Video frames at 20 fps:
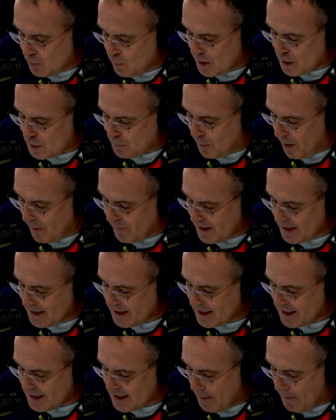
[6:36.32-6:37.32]
In which
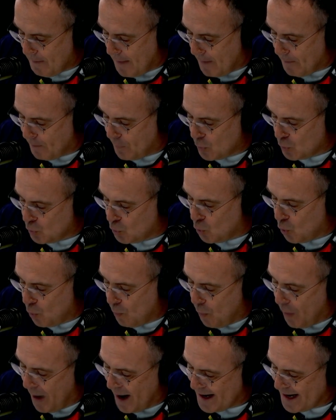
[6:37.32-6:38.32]
province is the
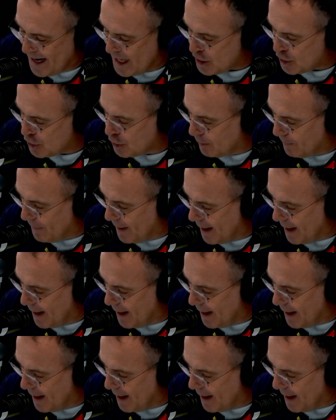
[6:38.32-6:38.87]
Mapungubwe National